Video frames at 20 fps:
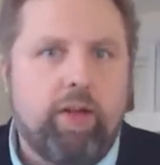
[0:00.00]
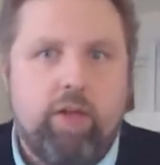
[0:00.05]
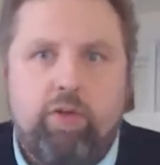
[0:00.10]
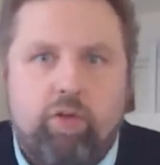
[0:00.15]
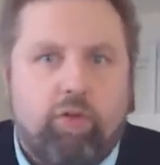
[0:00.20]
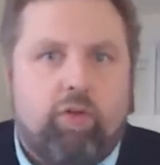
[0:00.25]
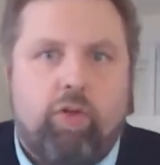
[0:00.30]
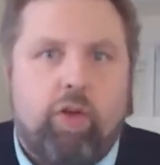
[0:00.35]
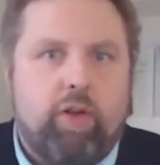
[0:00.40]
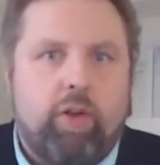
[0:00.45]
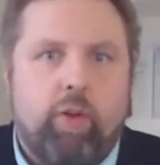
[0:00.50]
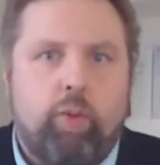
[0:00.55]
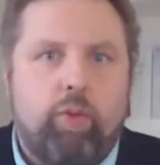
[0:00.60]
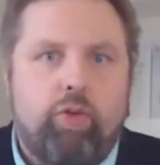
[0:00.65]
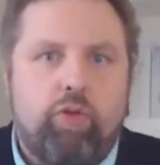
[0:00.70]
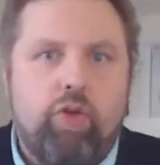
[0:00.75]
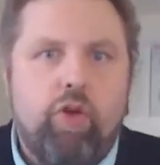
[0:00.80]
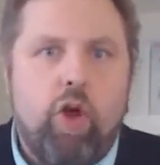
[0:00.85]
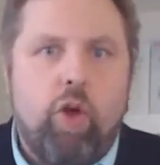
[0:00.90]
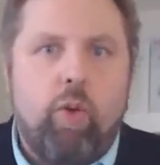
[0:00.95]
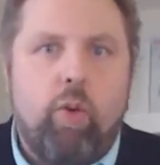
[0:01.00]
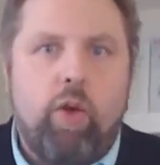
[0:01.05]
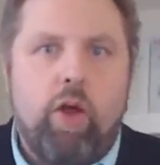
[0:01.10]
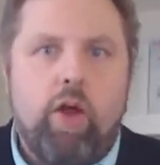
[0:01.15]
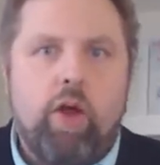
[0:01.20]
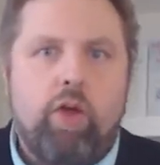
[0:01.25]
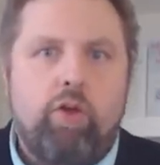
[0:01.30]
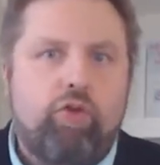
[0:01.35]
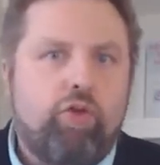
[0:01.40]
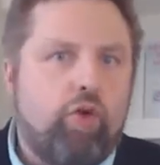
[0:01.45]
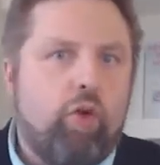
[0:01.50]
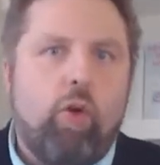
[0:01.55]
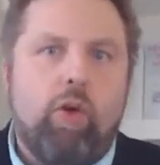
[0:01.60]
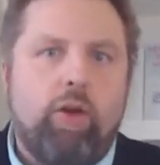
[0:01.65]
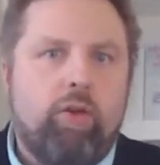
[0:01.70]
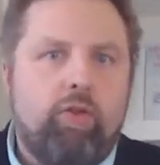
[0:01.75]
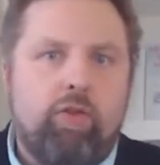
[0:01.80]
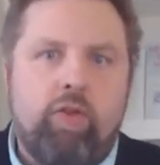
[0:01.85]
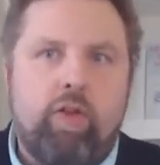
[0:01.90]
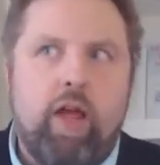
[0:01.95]
They just thought there was no
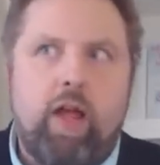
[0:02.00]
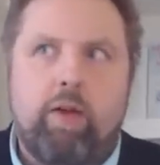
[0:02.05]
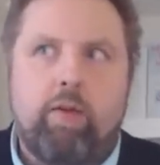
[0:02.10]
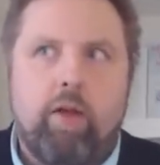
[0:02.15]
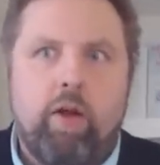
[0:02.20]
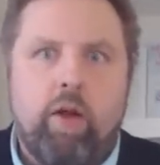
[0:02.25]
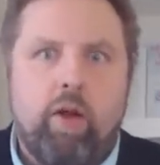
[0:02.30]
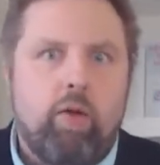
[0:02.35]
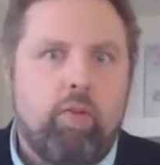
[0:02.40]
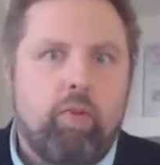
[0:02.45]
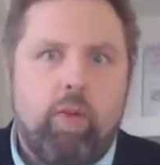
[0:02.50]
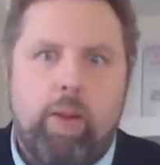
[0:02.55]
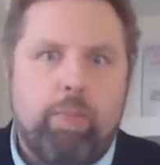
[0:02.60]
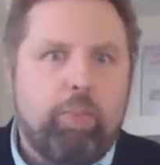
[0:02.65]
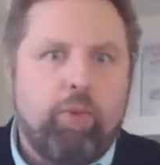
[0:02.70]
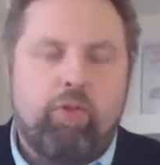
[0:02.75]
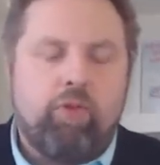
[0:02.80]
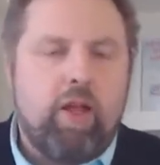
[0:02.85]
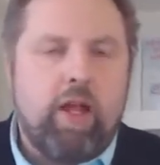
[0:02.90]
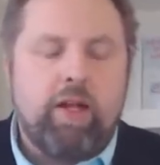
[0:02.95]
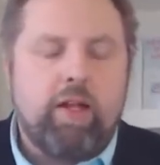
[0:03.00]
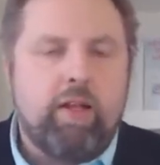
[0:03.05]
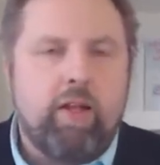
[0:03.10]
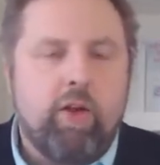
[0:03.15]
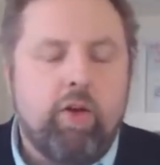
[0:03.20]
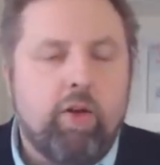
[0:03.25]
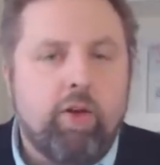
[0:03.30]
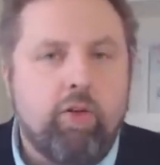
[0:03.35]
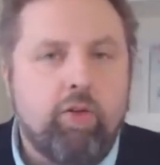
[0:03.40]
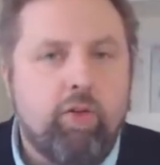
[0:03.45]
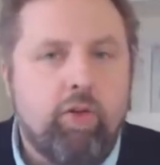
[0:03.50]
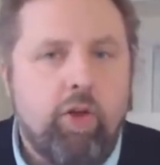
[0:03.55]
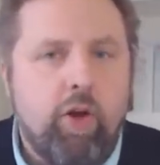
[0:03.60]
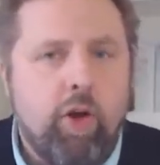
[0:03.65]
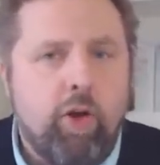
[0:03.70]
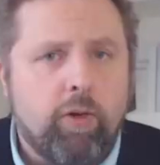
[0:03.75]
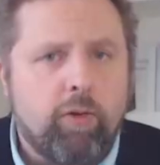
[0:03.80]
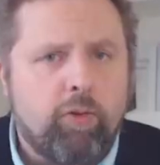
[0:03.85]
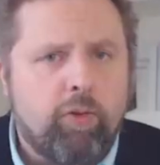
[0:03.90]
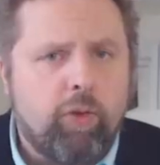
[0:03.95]
choice that represented their
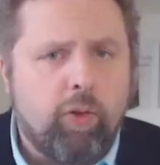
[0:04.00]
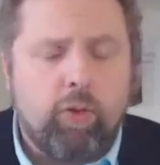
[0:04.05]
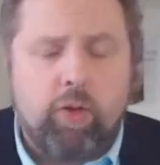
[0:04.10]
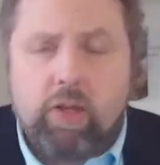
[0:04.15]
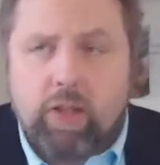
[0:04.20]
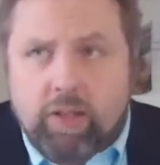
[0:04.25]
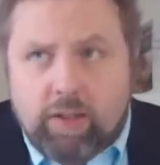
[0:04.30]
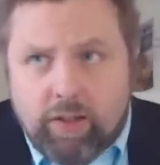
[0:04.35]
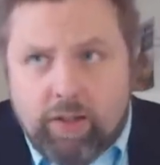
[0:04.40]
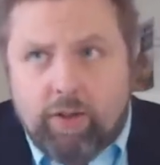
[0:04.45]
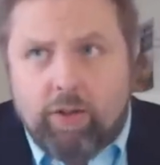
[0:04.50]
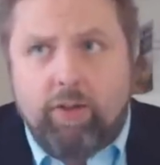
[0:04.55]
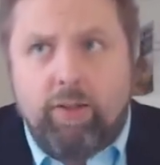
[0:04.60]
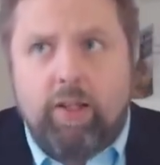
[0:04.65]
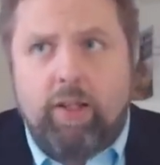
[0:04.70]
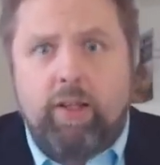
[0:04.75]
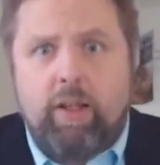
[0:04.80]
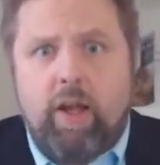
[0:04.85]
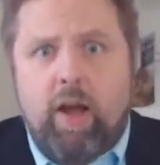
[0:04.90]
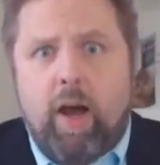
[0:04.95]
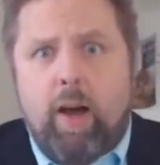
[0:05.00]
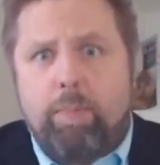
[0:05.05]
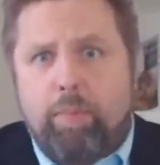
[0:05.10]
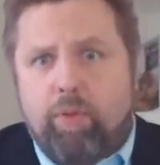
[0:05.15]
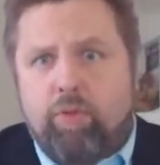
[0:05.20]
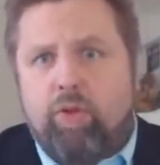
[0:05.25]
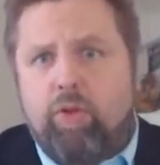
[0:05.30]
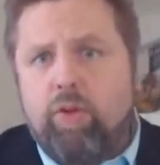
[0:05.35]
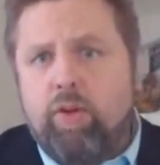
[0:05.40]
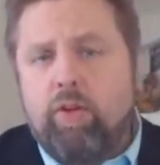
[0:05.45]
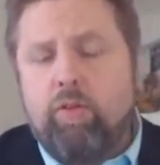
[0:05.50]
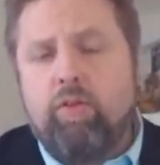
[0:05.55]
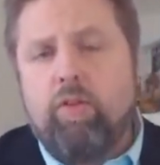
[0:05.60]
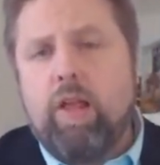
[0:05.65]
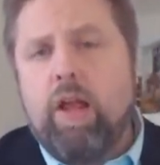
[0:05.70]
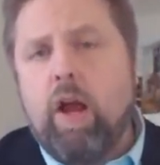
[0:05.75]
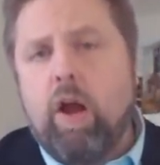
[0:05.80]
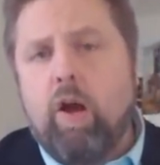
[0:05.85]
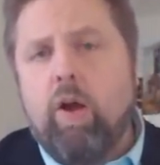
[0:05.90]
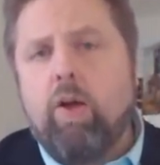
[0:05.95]
concerns. So clearly the opportunity is
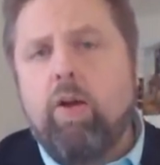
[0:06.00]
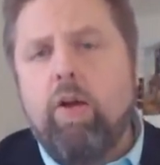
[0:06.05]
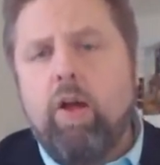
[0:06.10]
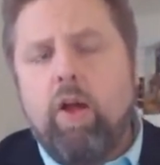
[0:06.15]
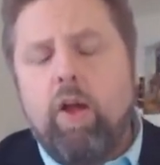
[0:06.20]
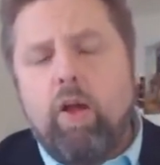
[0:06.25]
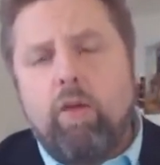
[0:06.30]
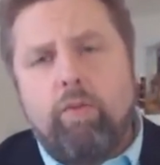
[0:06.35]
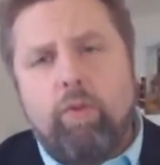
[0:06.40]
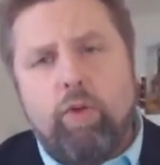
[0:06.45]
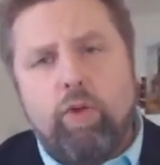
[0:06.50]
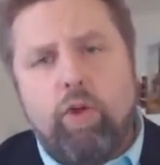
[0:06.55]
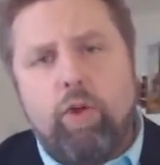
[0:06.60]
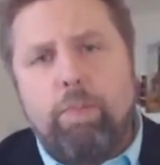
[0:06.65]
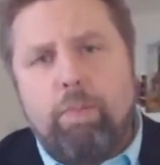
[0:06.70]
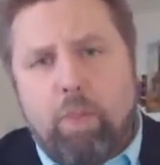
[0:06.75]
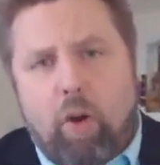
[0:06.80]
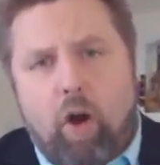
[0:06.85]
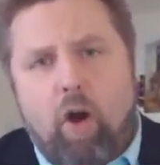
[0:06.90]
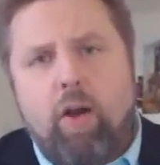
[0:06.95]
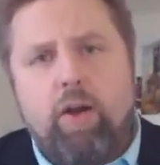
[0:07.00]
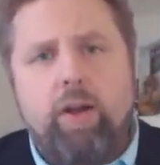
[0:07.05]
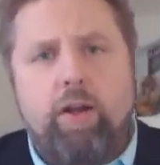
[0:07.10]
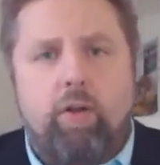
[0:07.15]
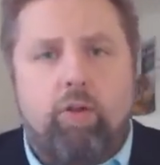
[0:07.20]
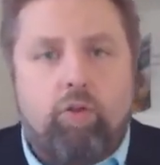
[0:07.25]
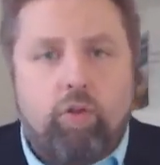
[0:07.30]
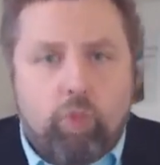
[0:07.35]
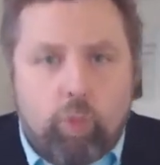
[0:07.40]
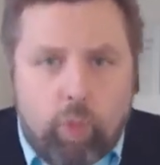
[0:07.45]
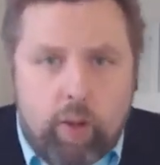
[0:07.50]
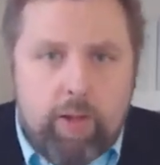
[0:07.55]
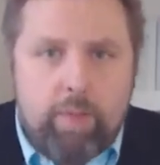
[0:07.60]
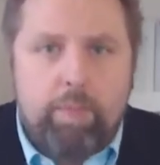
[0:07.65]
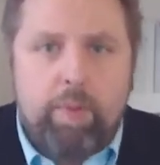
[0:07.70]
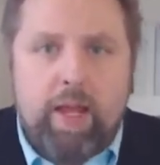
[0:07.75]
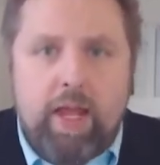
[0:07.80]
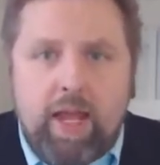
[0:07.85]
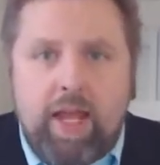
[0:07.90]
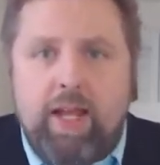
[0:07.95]
there for a new party to
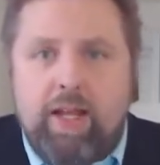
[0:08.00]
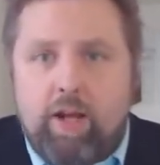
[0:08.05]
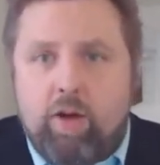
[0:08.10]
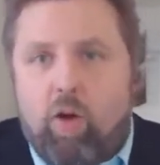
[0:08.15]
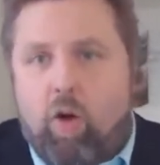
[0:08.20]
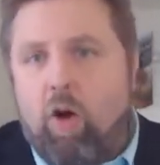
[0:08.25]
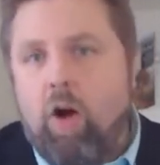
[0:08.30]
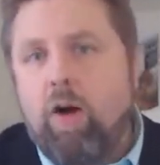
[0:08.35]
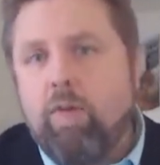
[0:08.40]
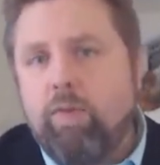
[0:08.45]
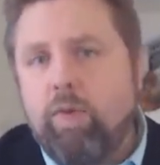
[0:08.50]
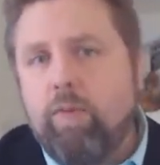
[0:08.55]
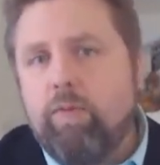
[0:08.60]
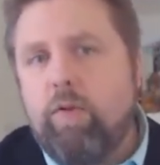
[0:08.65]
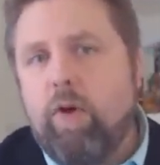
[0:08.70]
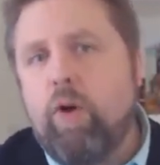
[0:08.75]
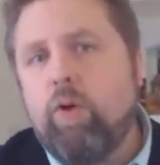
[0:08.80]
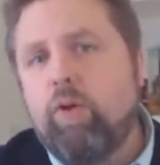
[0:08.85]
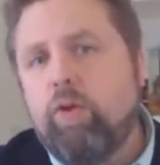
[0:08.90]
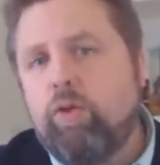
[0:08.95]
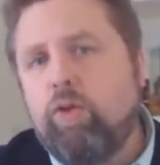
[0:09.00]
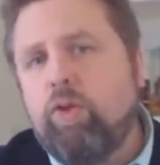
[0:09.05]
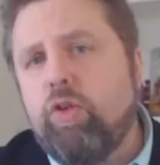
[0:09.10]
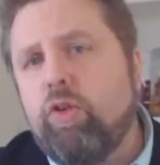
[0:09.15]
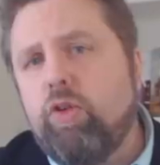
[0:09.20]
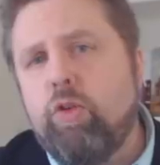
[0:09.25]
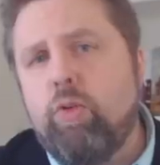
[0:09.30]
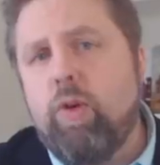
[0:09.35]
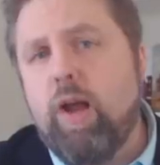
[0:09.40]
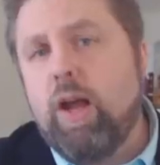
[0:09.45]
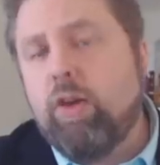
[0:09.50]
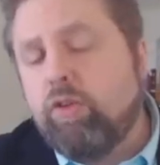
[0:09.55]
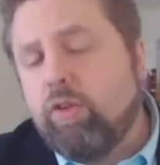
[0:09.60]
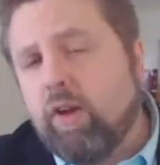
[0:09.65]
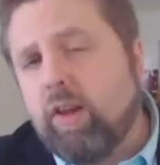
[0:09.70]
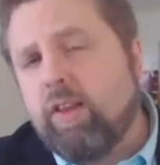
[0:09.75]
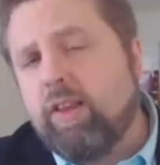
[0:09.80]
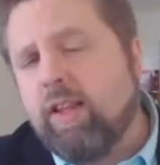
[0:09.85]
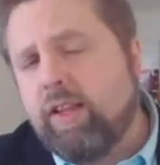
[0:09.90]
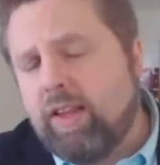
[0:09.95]
sweep in and offer voters a new
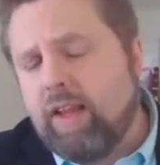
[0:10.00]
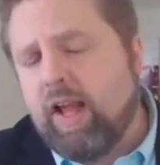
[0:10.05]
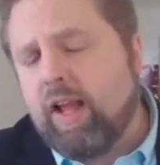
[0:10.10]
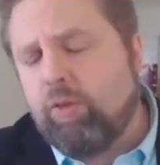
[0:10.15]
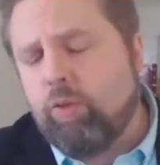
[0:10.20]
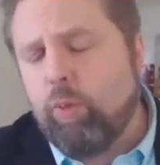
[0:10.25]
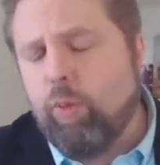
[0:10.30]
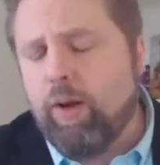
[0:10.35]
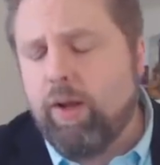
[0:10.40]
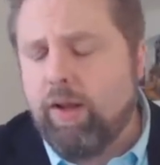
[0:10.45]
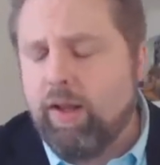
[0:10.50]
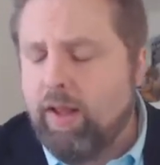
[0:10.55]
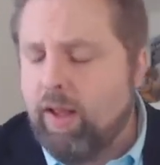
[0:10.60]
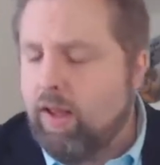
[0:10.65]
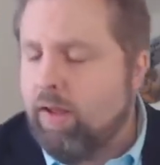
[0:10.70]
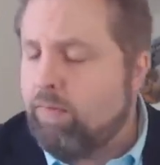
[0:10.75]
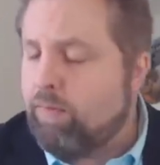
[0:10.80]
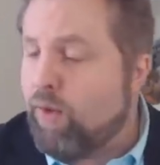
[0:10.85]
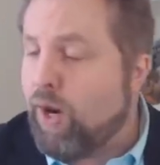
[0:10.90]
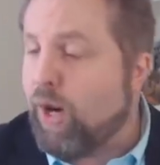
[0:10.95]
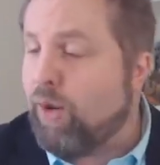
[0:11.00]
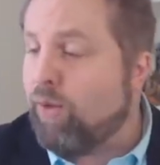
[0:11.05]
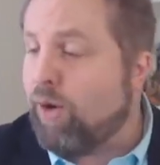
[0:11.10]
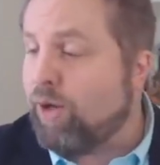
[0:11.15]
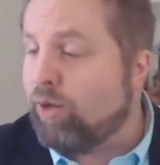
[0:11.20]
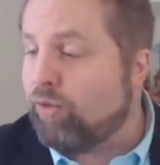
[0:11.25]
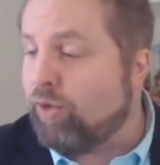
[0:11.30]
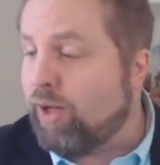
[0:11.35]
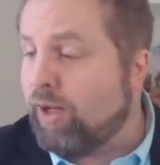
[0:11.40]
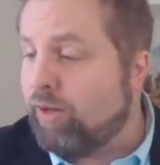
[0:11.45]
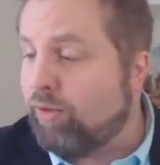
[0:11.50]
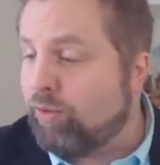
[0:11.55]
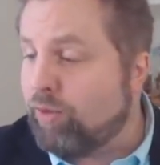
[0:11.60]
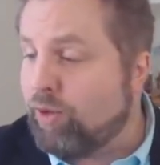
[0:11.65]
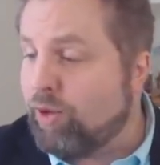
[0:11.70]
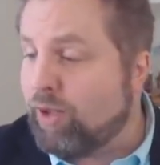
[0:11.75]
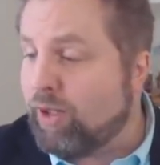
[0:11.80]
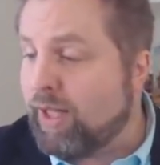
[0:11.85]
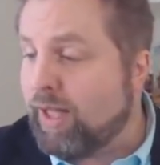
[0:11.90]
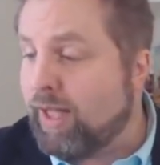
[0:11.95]
direction. I think that's what Farage is
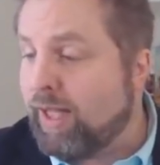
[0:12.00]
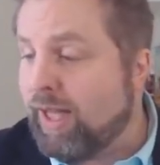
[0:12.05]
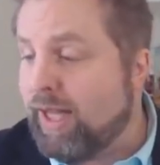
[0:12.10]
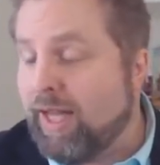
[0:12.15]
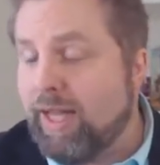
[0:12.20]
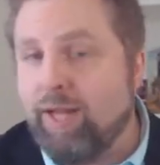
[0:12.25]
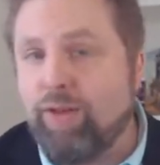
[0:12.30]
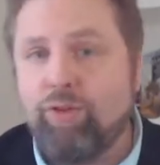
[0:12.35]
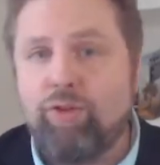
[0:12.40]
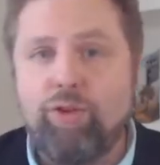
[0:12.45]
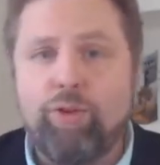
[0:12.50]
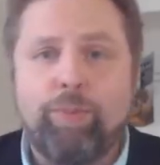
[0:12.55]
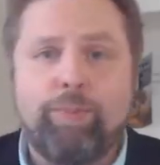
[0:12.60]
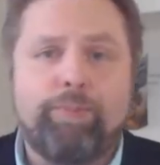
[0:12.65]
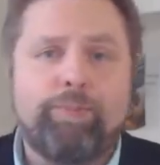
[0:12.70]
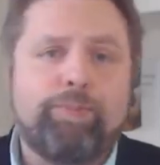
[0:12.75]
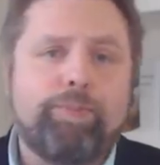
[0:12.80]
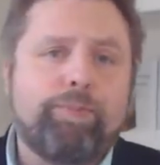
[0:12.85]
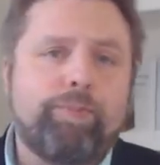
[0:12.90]
looking into.